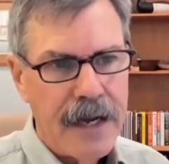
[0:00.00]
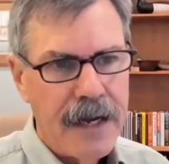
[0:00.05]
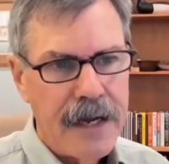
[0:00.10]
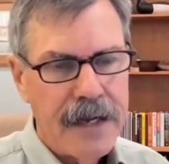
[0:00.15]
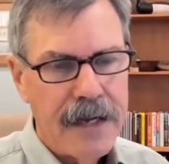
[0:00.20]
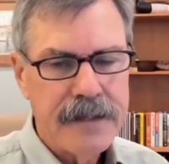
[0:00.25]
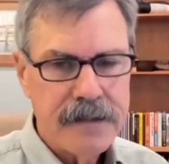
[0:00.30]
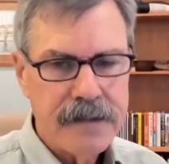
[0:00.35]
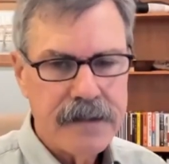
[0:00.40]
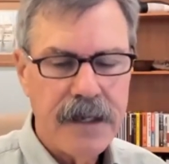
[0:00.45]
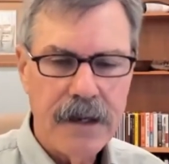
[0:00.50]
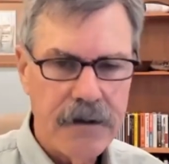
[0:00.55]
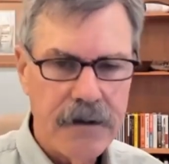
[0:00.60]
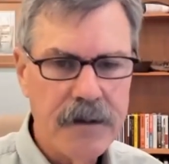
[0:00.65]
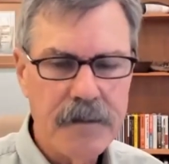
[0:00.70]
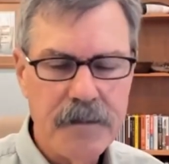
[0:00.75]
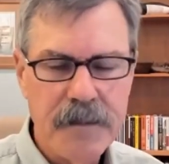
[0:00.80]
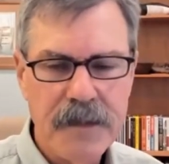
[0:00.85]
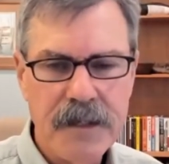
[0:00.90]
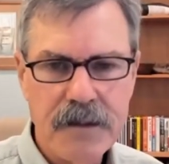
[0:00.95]
And it's
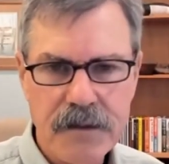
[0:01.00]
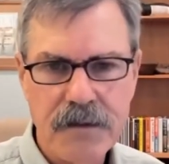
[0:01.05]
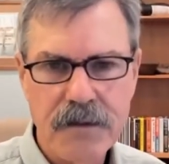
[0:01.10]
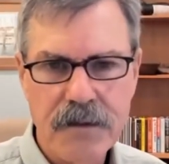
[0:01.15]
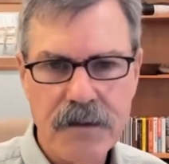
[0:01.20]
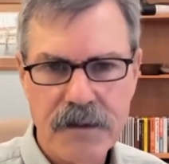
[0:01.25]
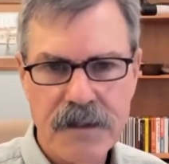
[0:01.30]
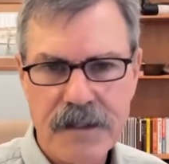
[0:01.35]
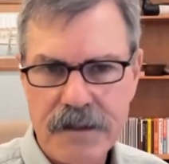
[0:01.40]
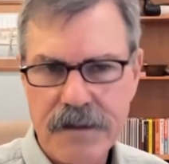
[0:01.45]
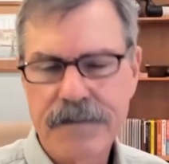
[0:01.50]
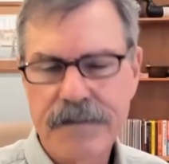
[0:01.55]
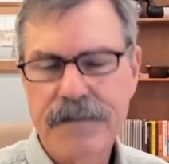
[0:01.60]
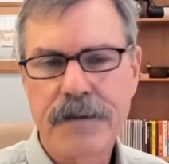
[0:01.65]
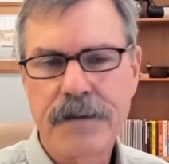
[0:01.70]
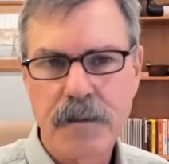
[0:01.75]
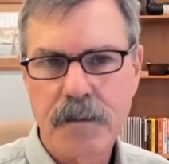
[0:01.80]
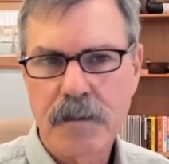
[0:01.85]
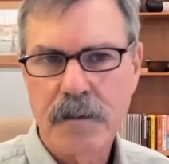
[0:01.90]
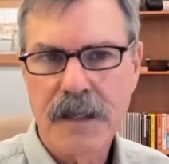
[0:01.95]
carried me to a
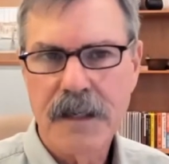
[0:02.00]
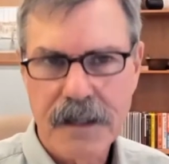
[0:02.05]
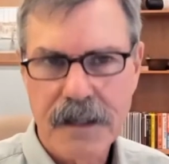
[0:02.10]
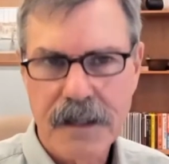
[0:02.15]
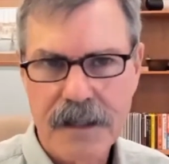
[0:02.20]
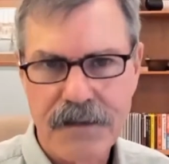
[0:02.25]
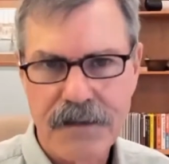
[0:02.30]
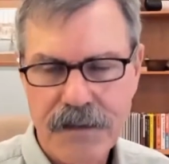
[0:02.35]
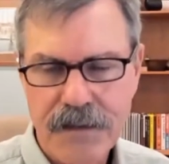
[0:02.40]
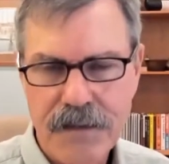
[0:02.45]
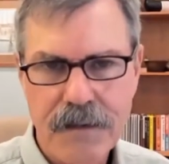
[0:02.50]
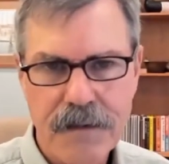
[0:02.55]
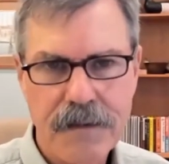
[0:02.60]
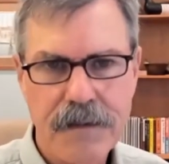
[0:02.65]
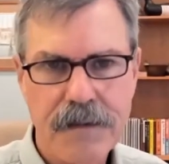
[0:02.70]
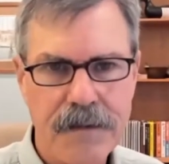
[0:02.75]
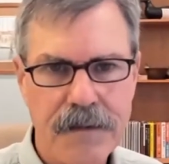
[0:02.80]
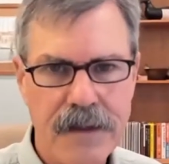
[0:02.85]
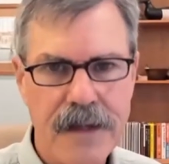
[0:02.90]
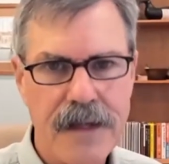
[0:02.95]
different place
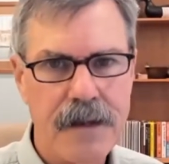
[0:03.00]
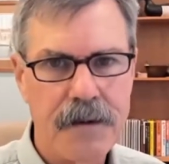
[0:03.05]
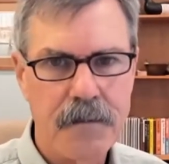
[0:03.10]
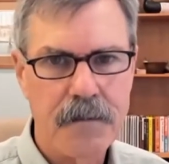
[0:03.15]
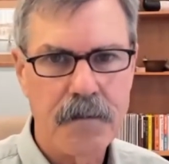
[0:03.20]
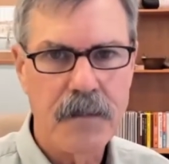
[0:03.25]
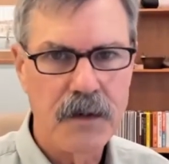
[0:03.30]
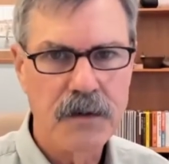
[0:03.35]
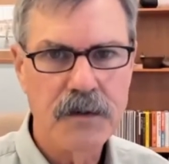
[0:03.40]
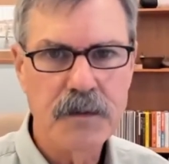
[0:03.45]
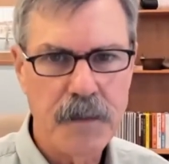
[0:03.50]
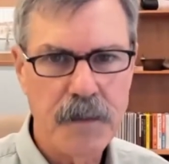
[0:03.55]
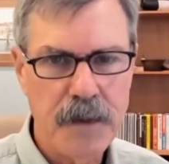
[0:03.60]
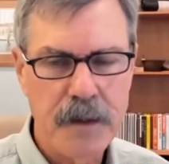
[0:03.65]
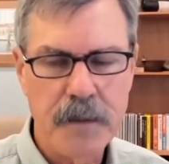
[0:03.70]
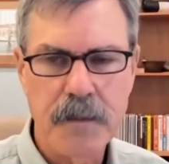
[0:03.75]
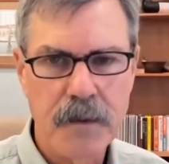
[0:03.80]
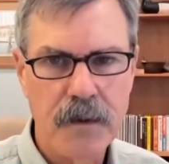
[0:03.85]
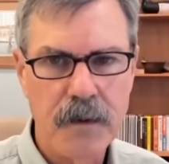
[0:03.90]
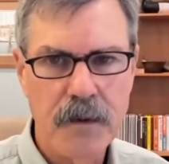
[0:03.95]
than most
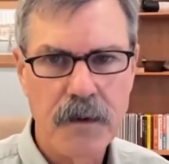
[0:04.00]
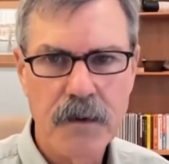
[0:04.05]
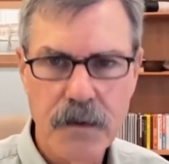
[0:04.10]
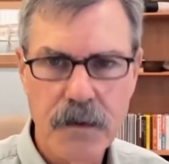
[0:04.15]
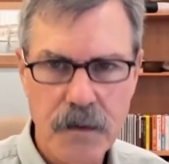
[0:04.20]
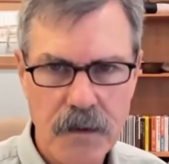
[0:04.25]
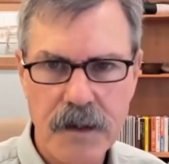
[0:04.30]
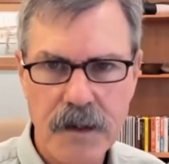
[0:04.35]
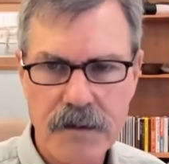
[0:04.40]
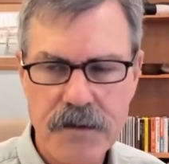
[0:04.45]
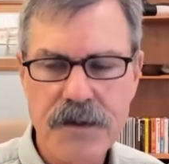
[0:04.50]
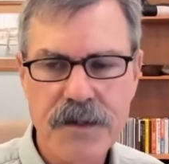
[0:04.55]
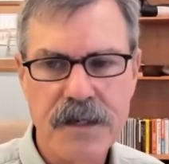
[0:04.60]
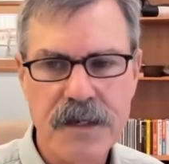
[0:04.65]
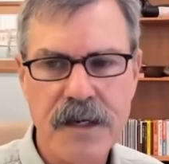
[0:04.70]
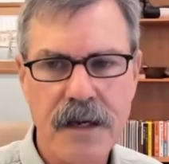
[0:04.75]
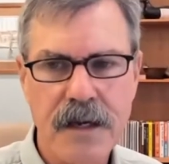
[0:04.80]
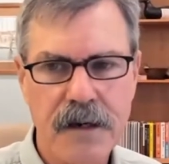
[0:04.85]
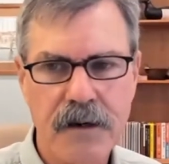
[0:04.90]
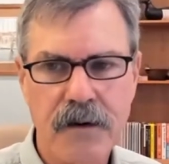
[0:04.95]
people who
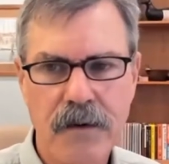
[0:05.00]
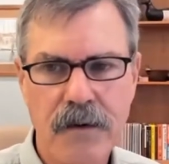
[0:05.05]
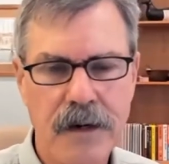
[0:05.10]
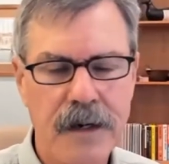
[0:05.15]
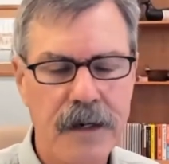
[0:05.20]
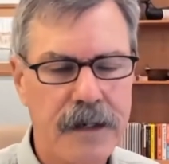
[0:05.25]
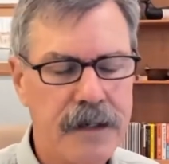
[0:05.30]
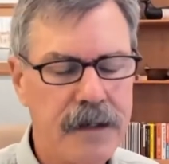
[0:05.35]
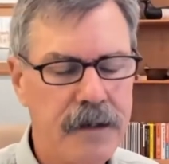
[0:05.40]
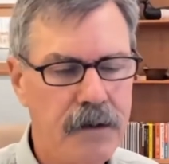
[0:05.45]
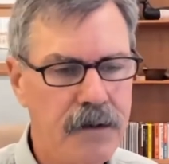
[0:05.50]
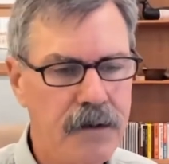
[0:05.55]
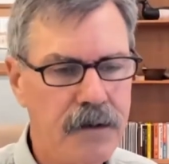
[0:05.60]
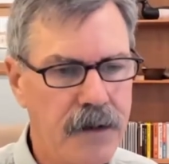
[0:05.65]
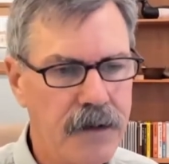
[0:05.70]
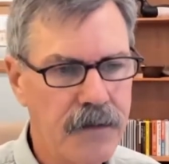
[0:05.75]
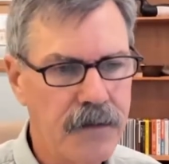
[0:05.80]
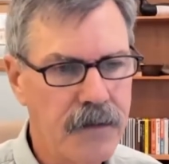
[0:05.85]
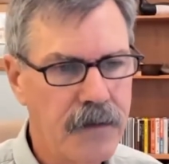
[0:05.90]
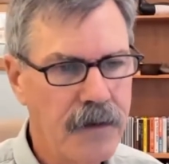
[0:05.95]
understand chronic
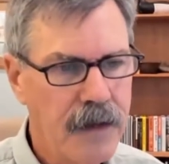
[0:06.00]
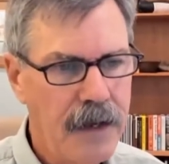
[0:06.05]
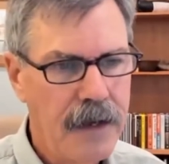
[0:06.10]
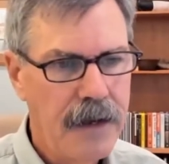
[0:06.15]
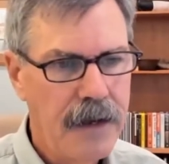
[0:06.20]
illness.